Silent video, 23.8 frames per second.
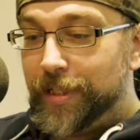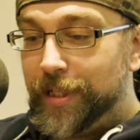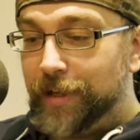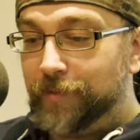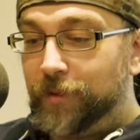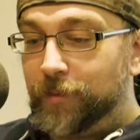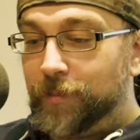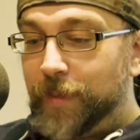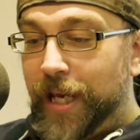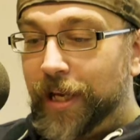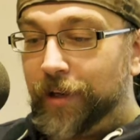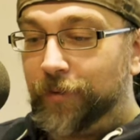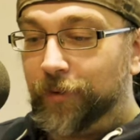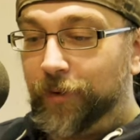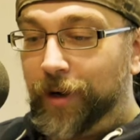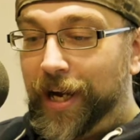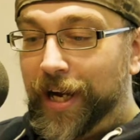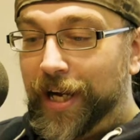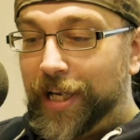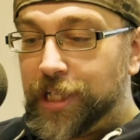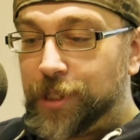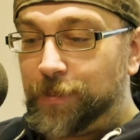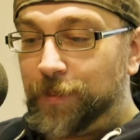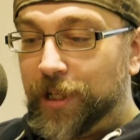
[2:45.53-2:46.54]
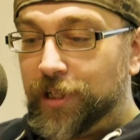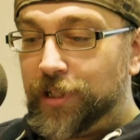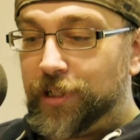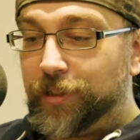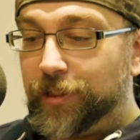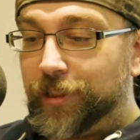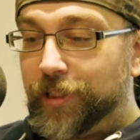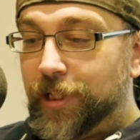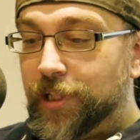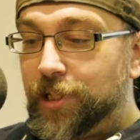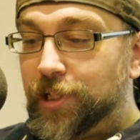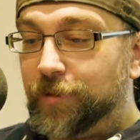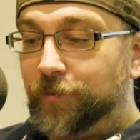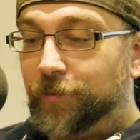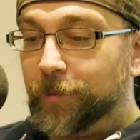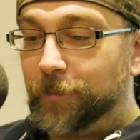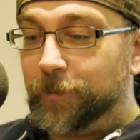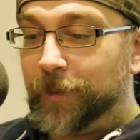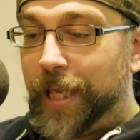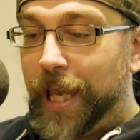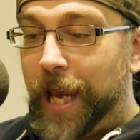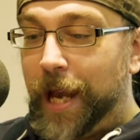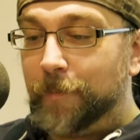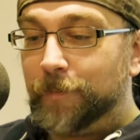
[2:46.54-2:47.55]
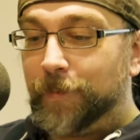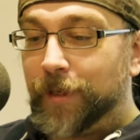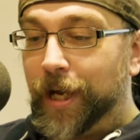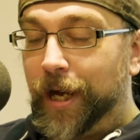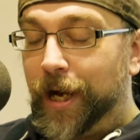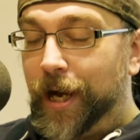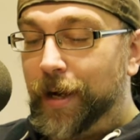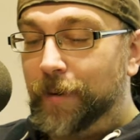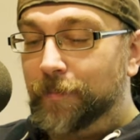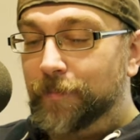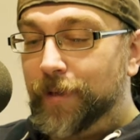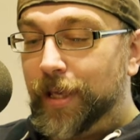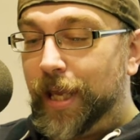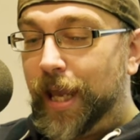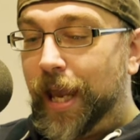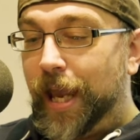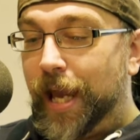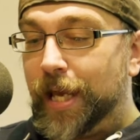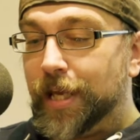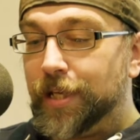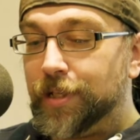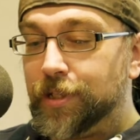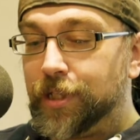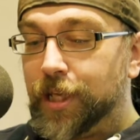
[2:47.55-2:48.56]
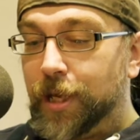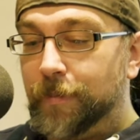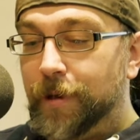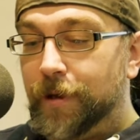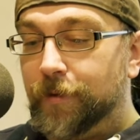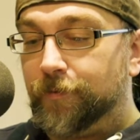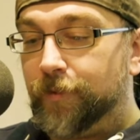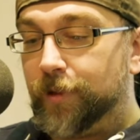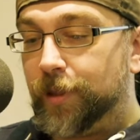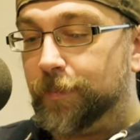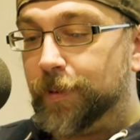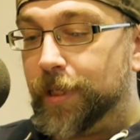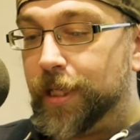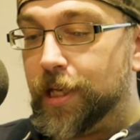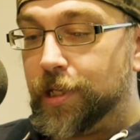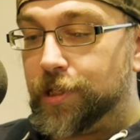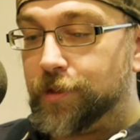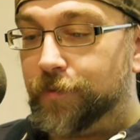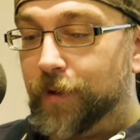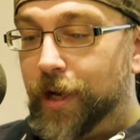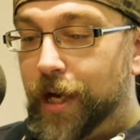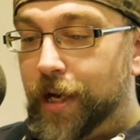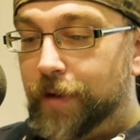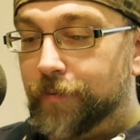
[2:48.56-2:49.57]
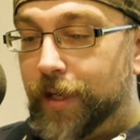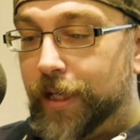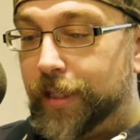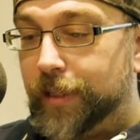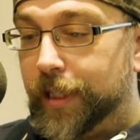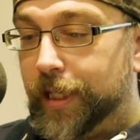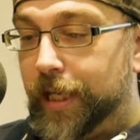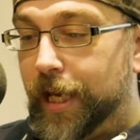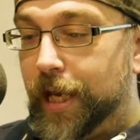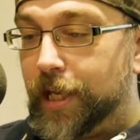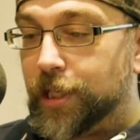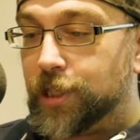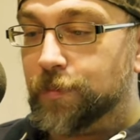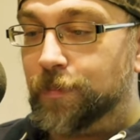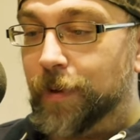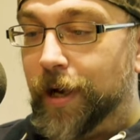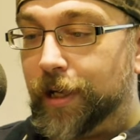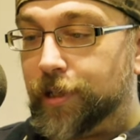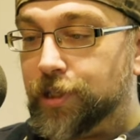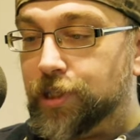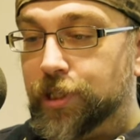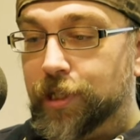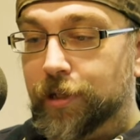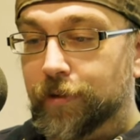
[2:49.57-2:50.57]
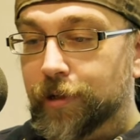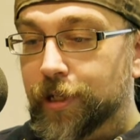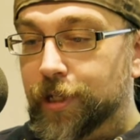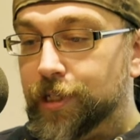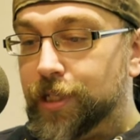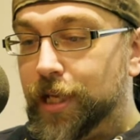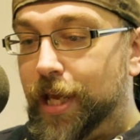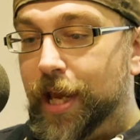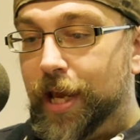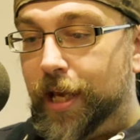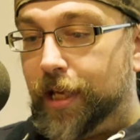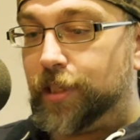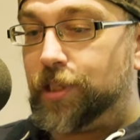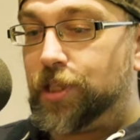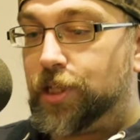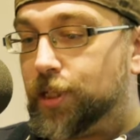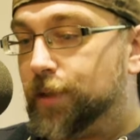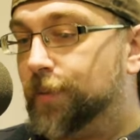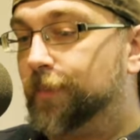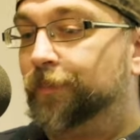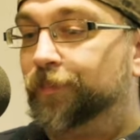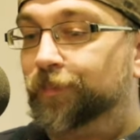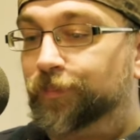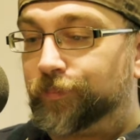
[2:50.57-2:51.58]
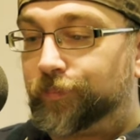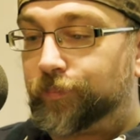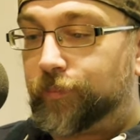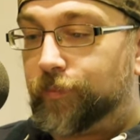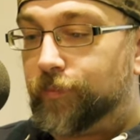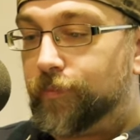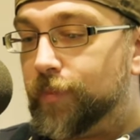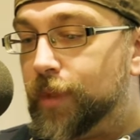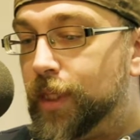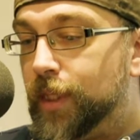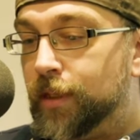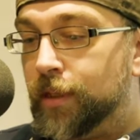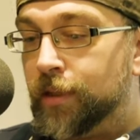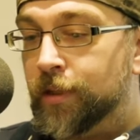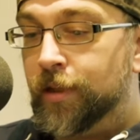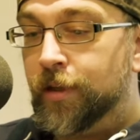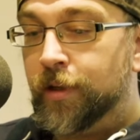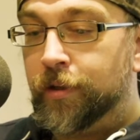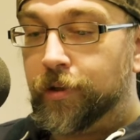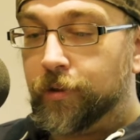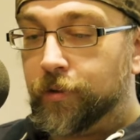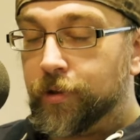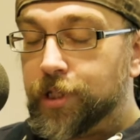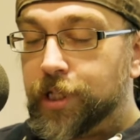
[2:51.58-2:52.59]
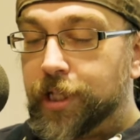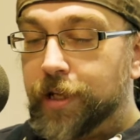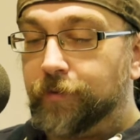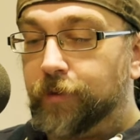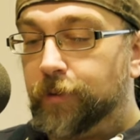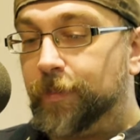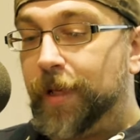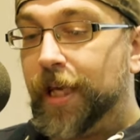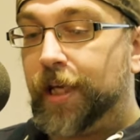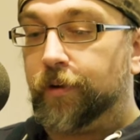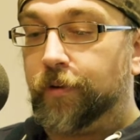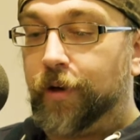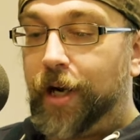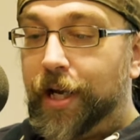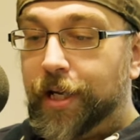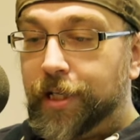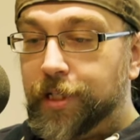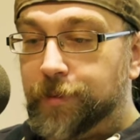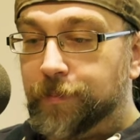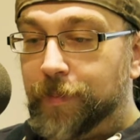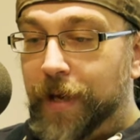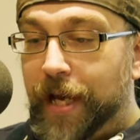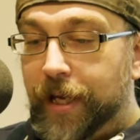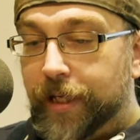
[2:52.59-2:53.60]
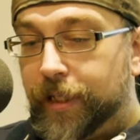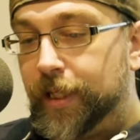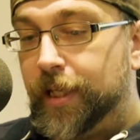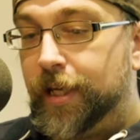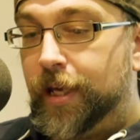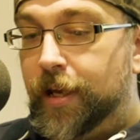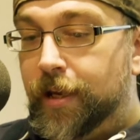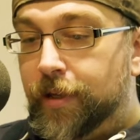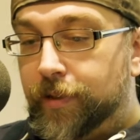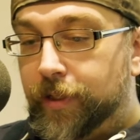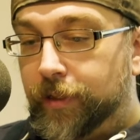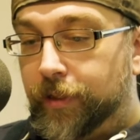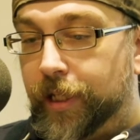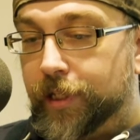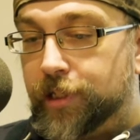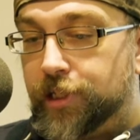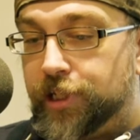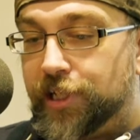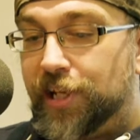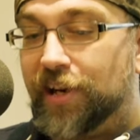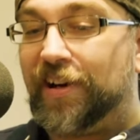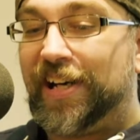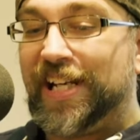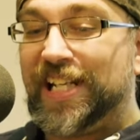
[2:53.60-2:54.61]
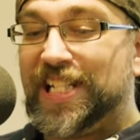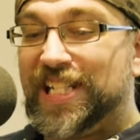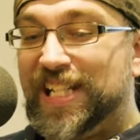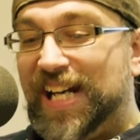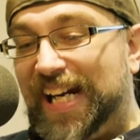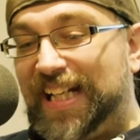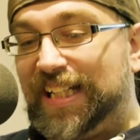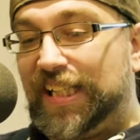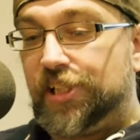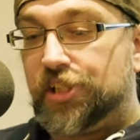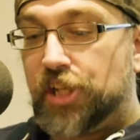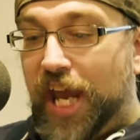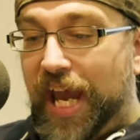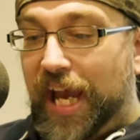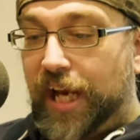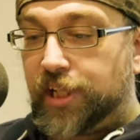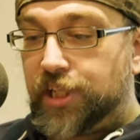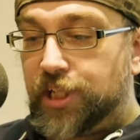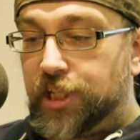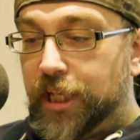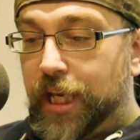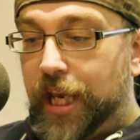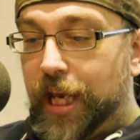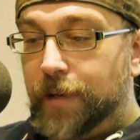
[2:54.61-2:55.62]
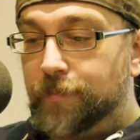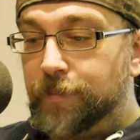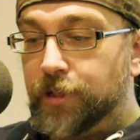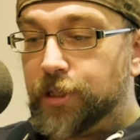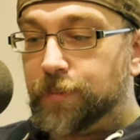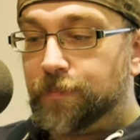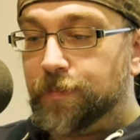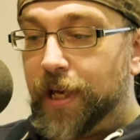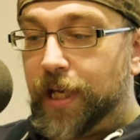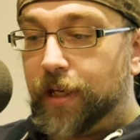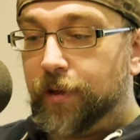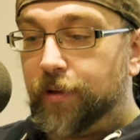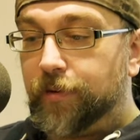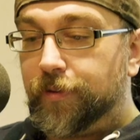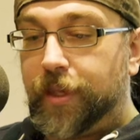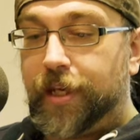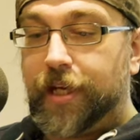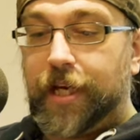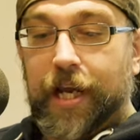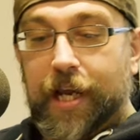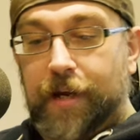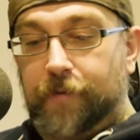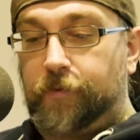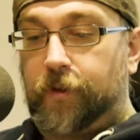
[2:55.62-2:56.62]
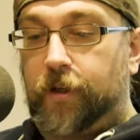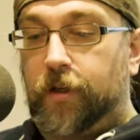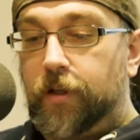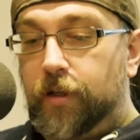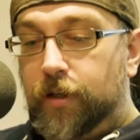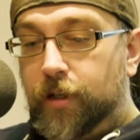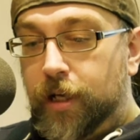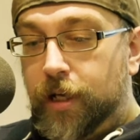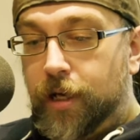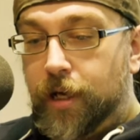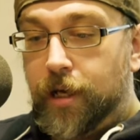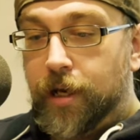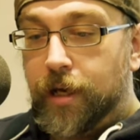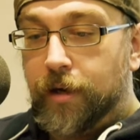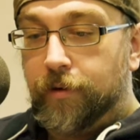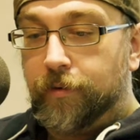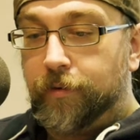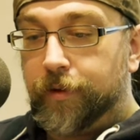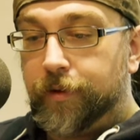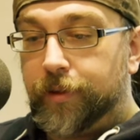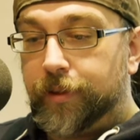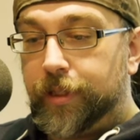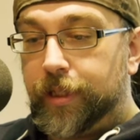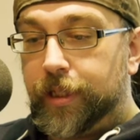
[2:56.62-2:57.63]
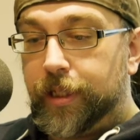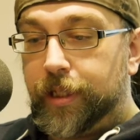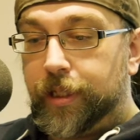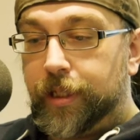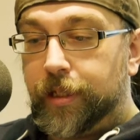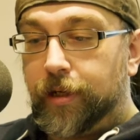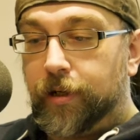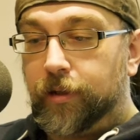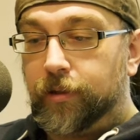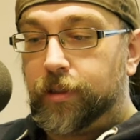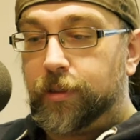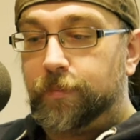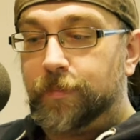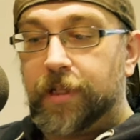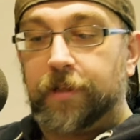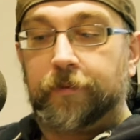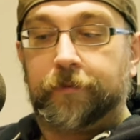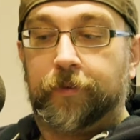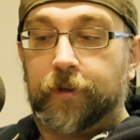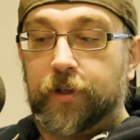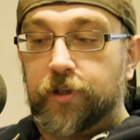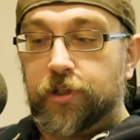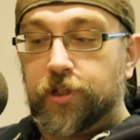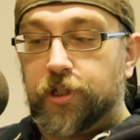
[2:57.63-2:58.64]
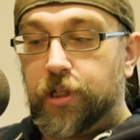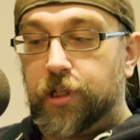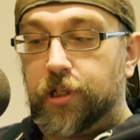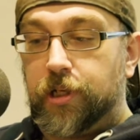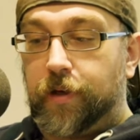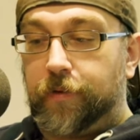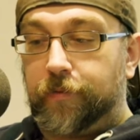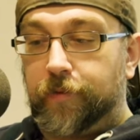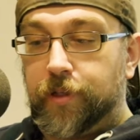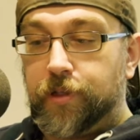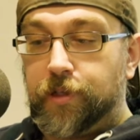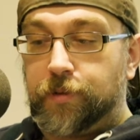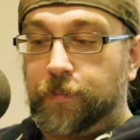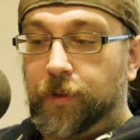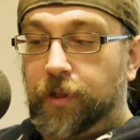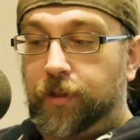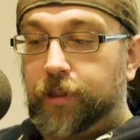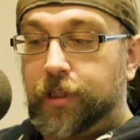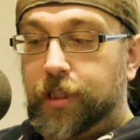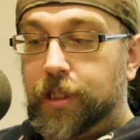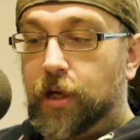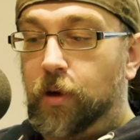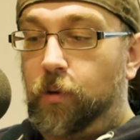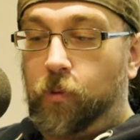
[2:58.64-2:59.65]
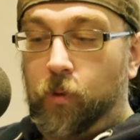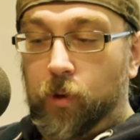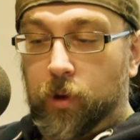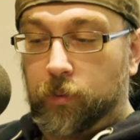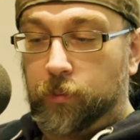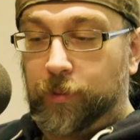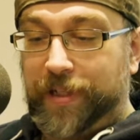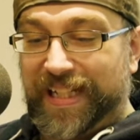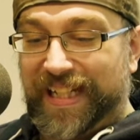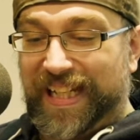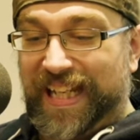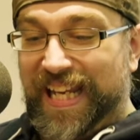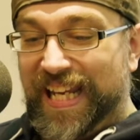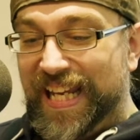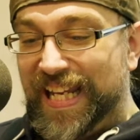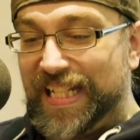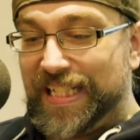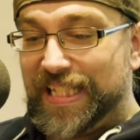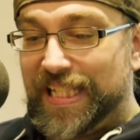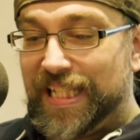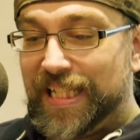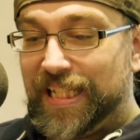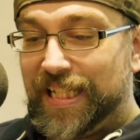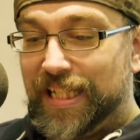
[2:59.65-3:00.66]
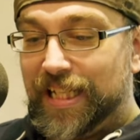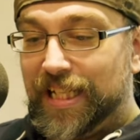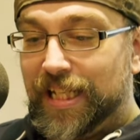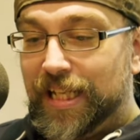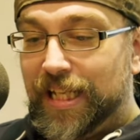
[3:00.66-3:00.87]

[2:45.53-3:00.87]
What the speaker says: Devil May Cry Special Edition from Capcom has come out for the PS5 and the Xbox Series X. Of course, Devil May Cry is back. The legendary stylish action game is better than ever with the ultimate version of this multi-award-winning hit.